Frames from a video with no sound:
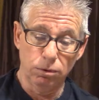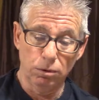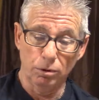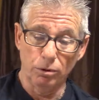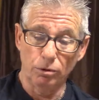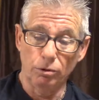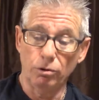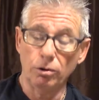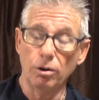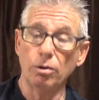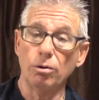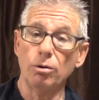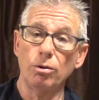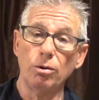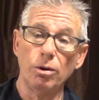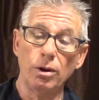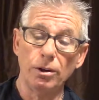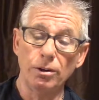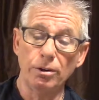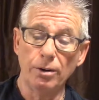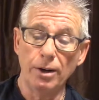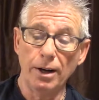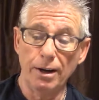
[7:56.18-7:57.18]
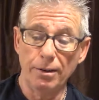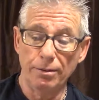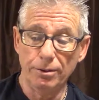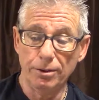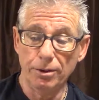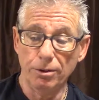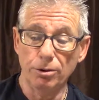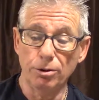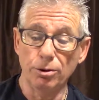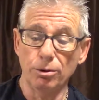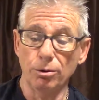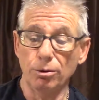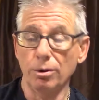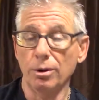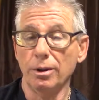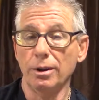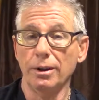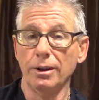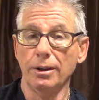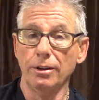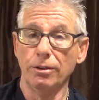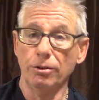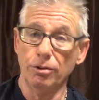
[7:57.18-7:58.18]
So all you have to do
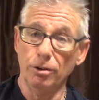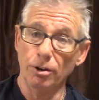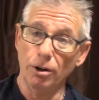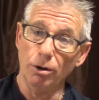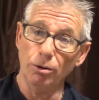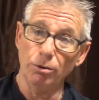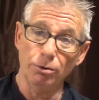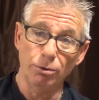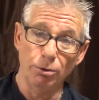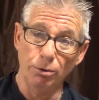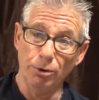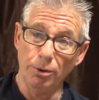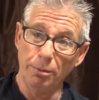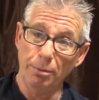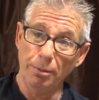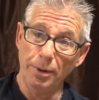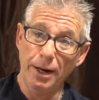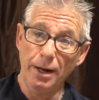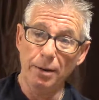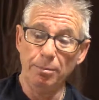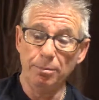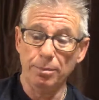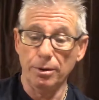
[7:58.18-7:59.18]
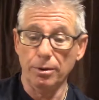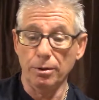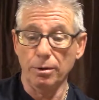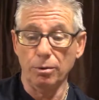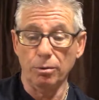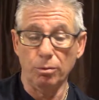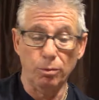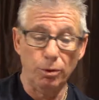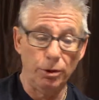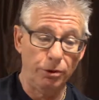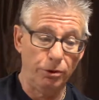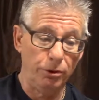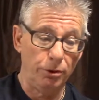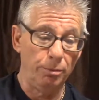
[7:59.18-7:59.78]
is go through the paper with your